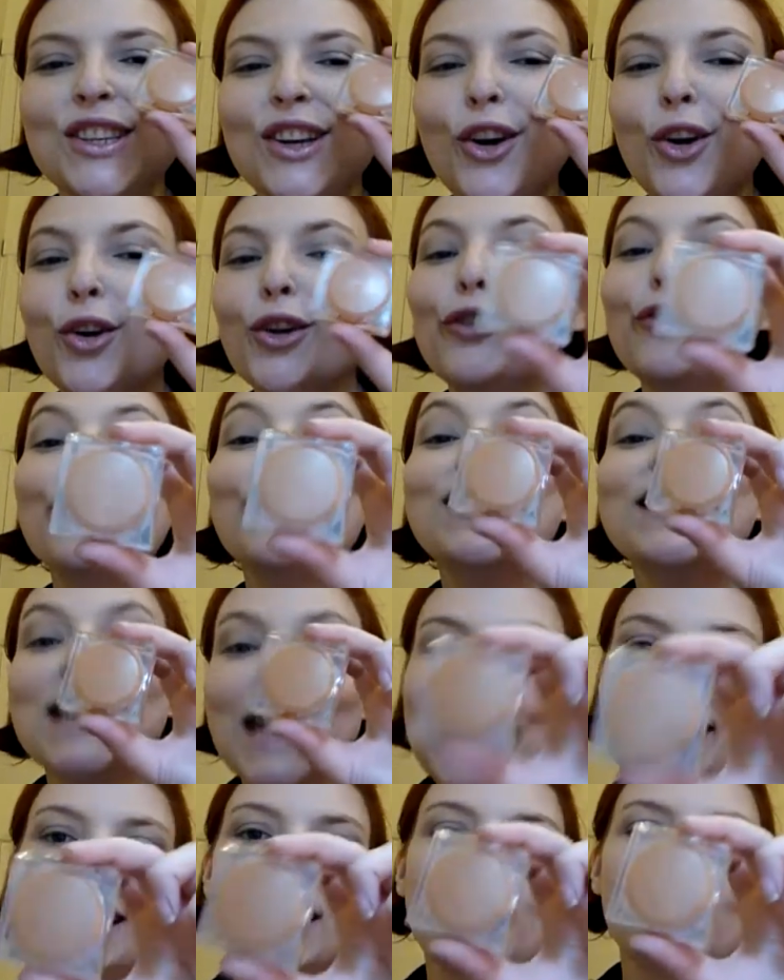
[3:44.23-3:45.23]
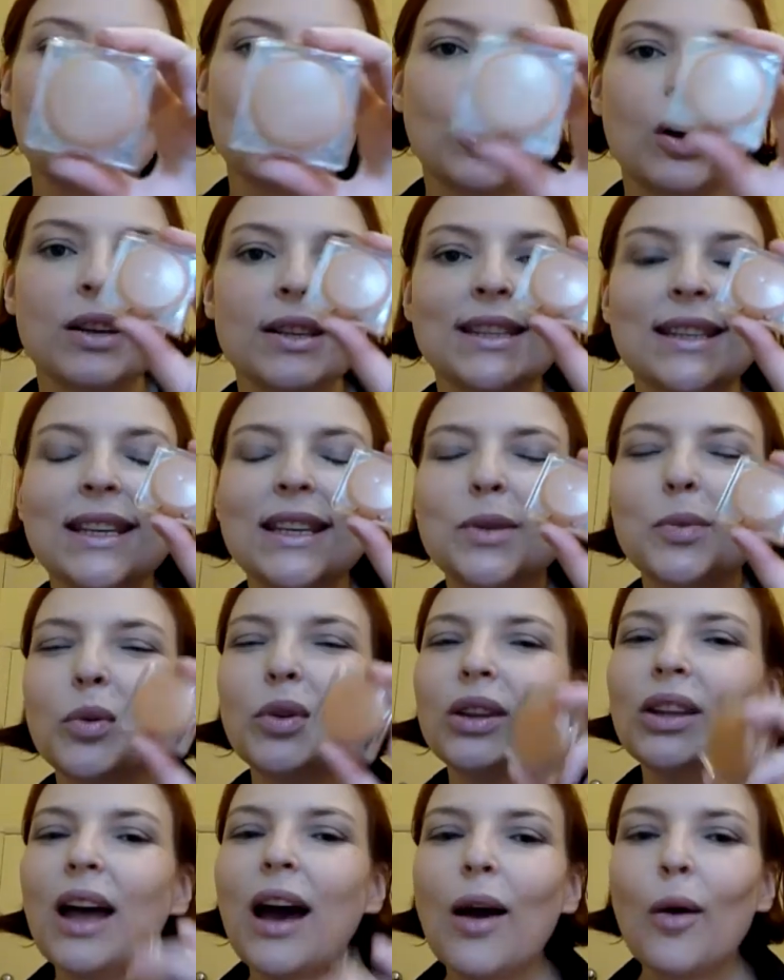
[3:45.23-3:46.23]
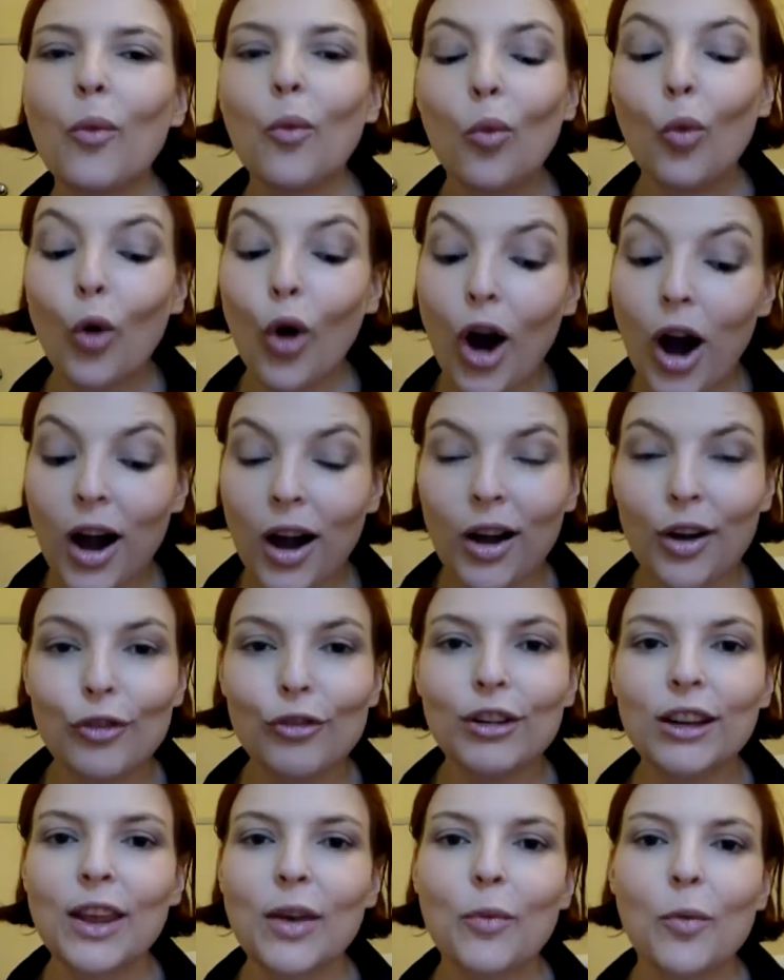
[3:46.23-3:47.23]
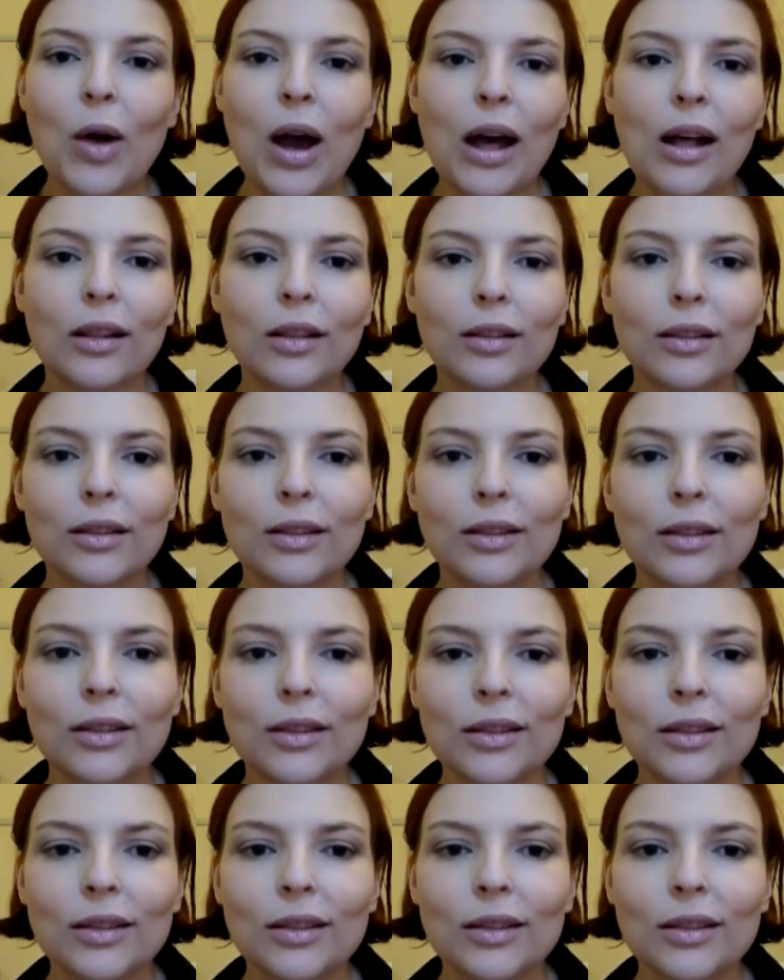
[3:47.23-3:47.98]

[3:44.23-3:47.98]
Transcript: They're good for daytime looks. These will not work really well.